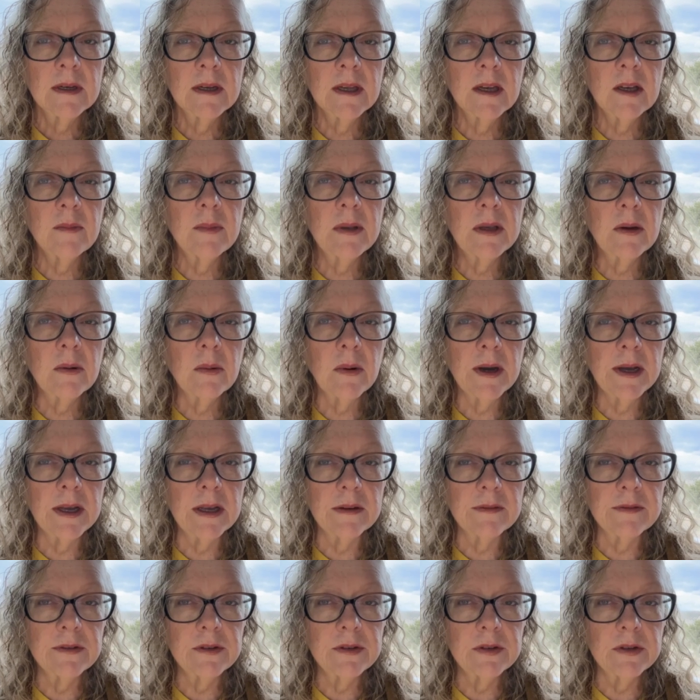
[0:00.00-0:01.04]
Now I'll be
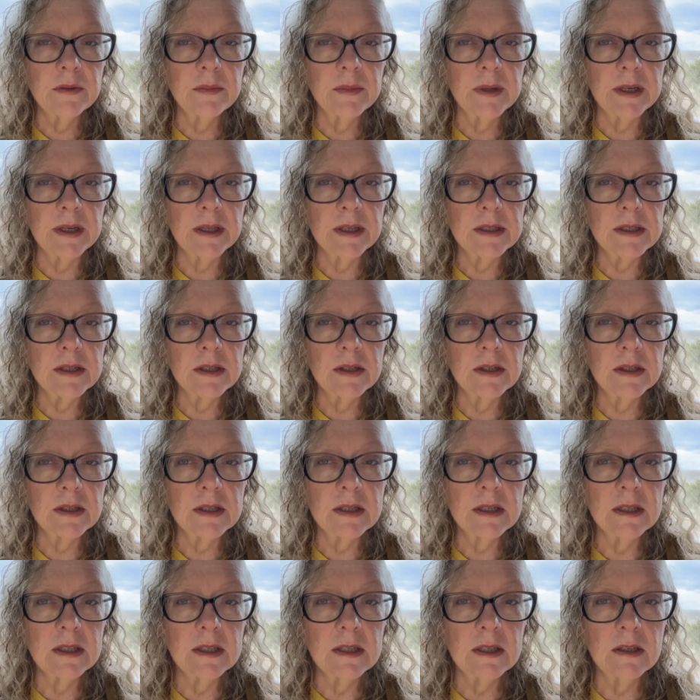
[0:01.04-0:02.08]
quiet for 2 minutes and
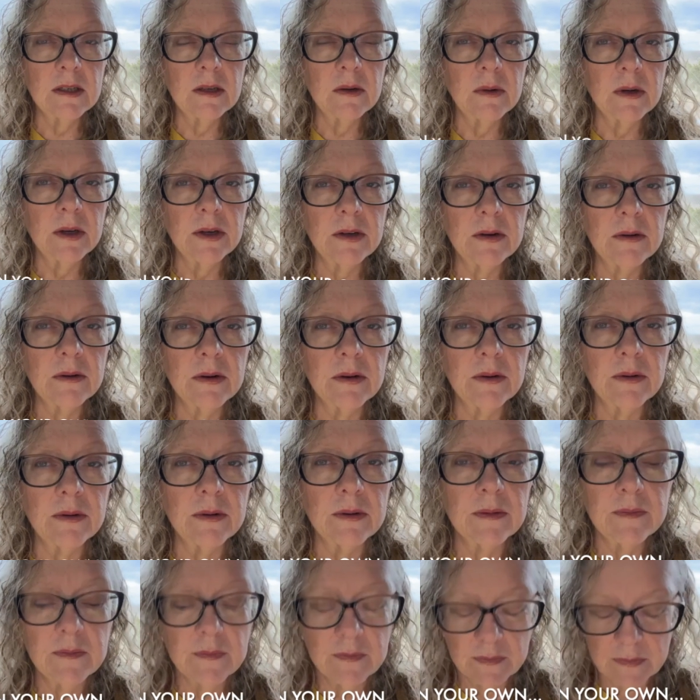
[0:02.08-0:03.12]
just continue on your own.